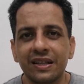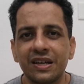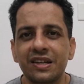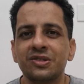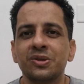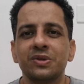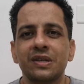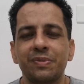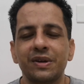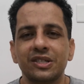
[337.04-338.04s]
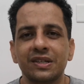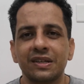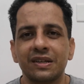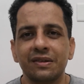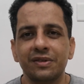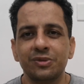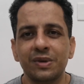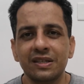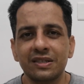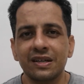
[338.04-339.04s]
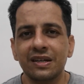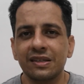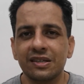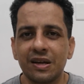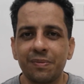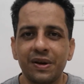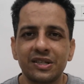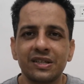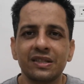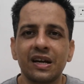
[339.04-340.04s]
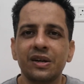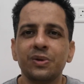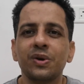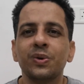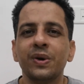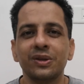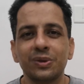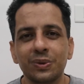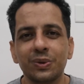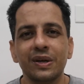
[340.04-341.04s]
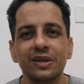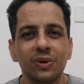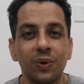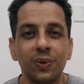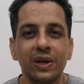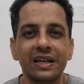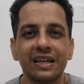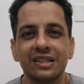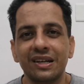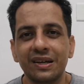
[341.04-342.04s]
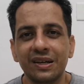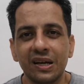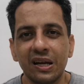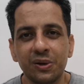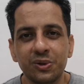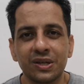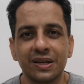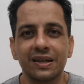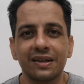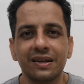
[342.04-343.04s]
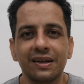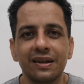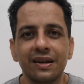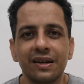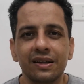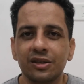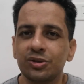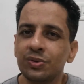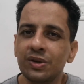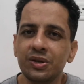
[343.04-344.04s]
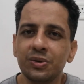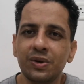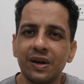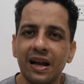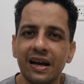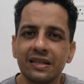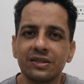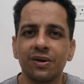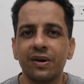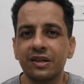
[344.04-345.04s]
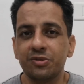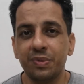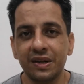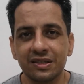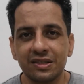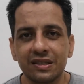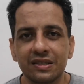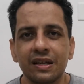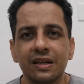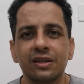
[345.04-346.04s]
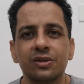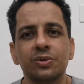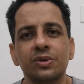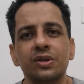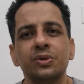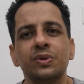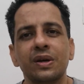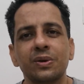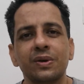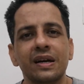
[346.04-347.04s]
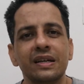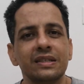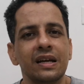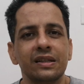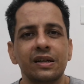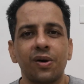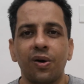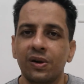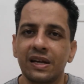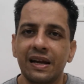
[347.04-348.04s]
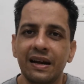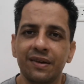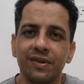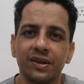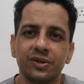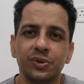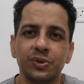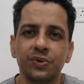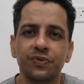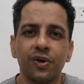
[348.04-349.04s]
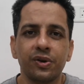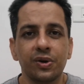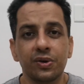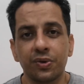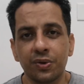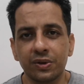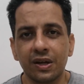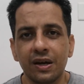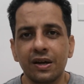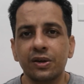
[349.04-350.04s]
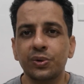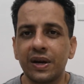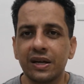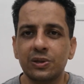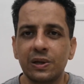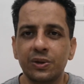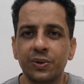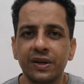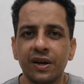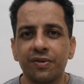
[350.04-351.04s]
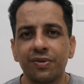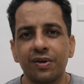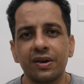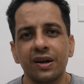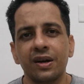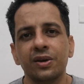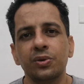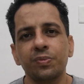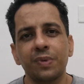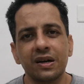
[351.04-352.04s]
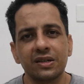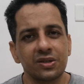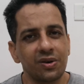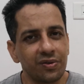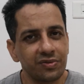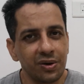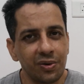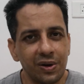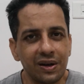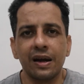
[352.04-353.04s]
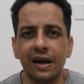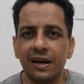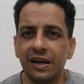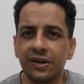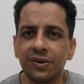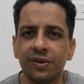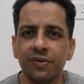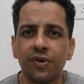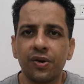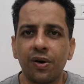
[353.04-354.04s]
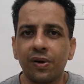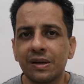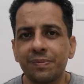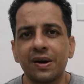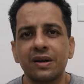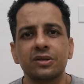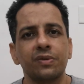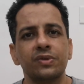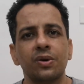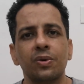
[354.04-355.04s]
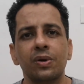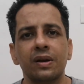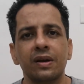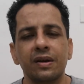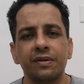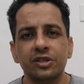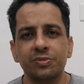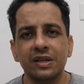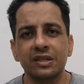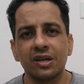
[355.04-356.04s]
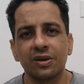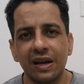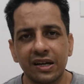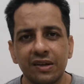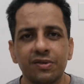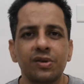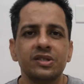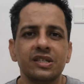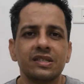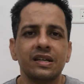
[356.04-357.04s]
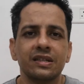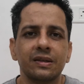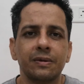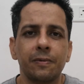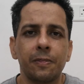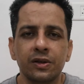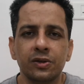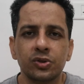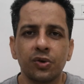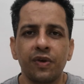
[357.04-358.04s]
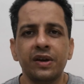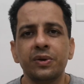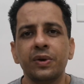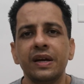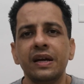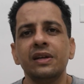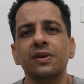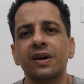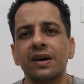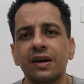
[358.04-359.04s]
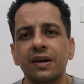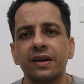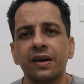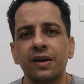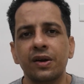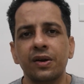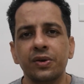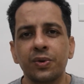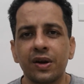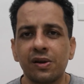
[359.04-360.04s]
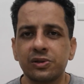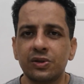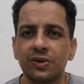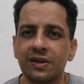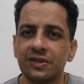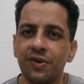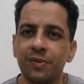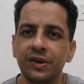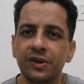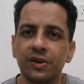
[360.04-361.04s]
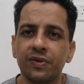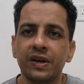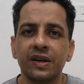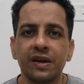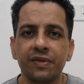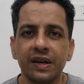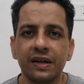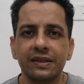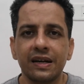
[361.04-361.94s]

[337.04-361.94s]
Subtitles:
There is no separation, which means the separation that you are going through is only a 3D illusion. The sooner you realize or experience this, the sooner you recognize that all the healing work you do for your growth, you are actually doing for two parts of the whole, and later on for all the parts of the whole, which means the collective consciousness. So when you heal your hurt, you are also transforming your twin in a way